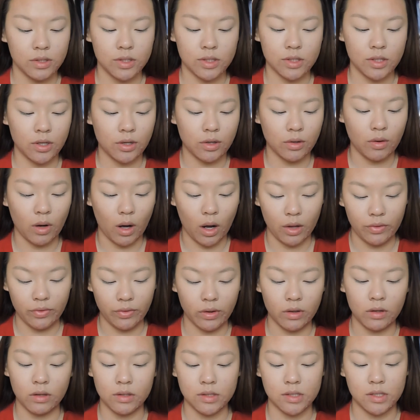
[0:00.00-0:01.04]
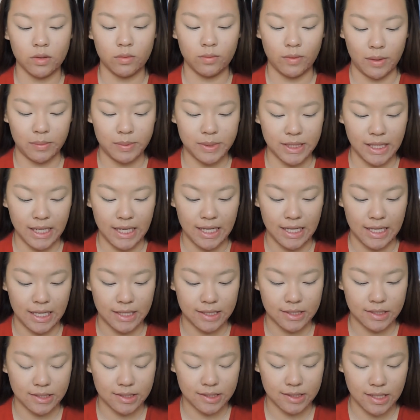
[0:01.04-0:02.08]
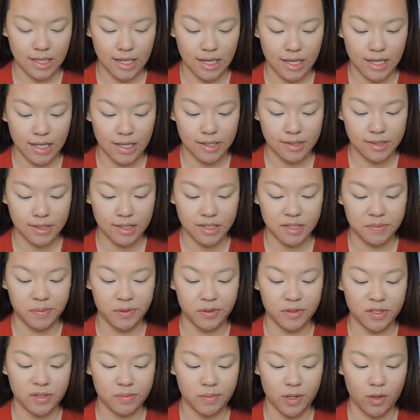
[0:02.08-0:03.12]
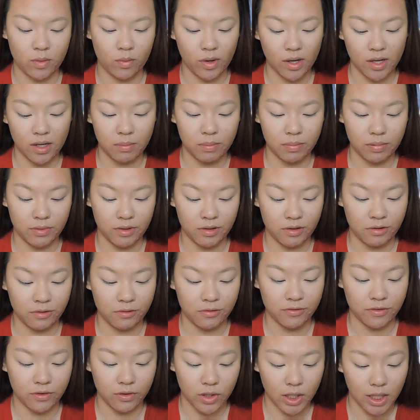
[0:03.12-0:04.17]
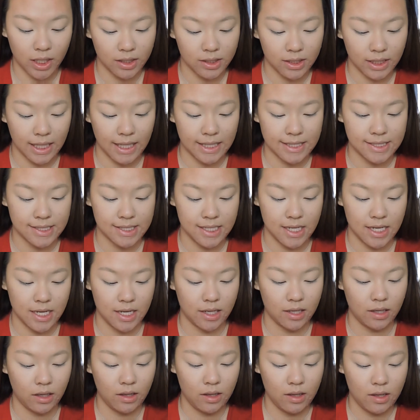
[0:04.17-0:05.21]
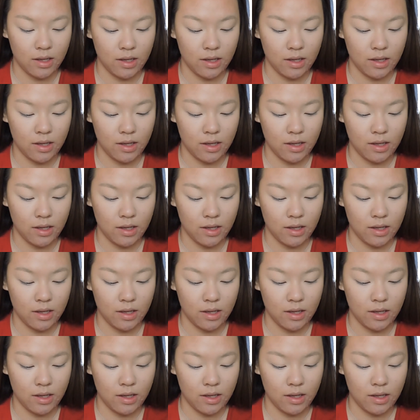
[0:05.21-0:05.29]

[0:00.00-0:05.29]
So on the Ulta website, it says it's supposed to be waterproof, long-lasting.